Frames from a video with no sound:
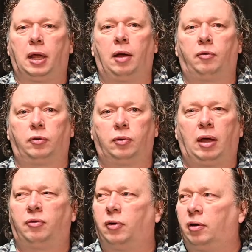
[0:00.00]

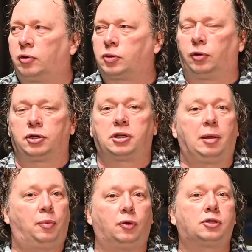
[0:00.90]
was going to
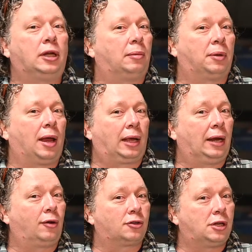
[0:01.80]
say bullshit, but I
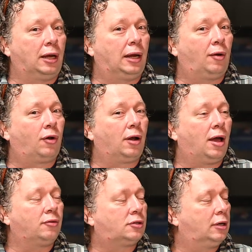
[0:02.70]
cannot say that on a
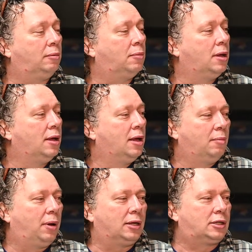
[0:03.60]
live stream.
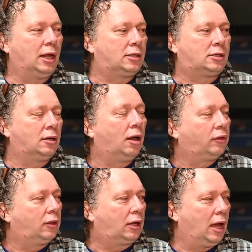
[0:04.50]
But that's
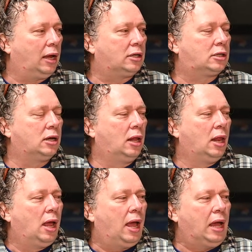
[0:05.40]
not the case.
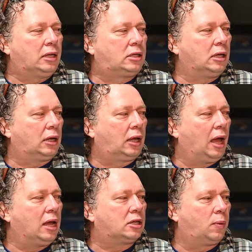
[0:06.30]
It's the
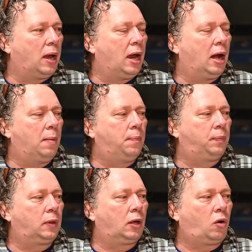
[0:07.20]
case where
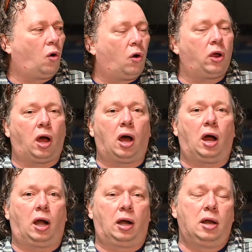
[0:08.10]
koi
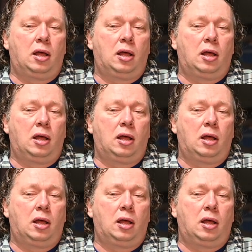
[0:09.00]
are